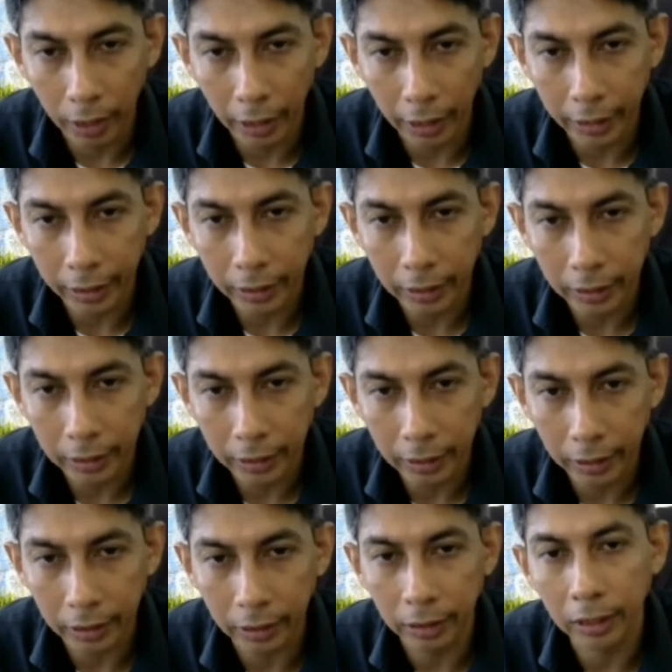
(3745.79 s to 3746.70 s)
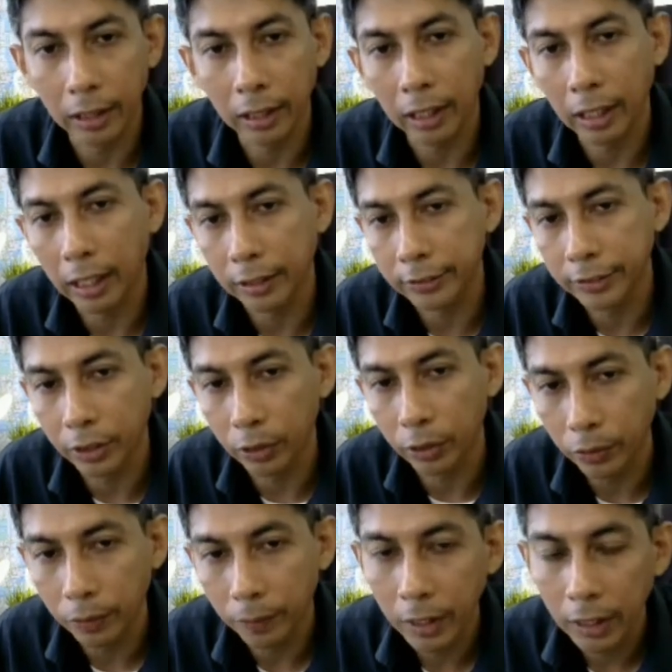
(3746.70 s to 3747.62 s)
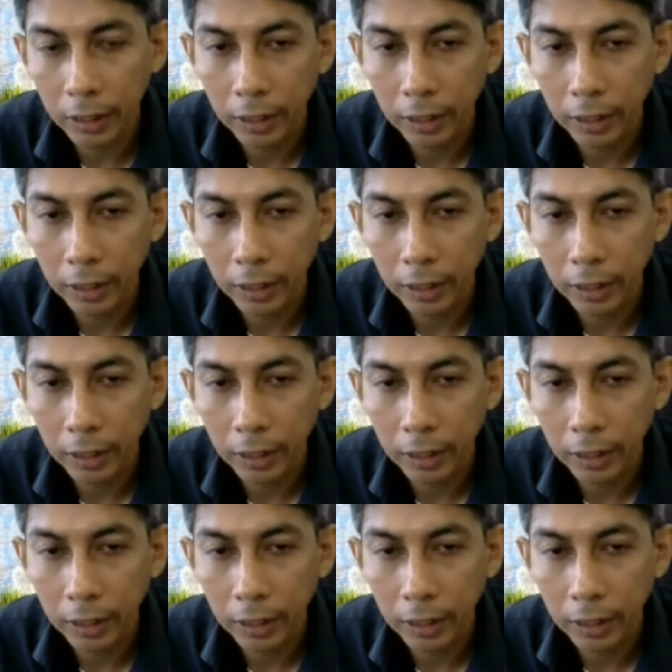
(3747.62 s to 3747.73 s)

I in R0,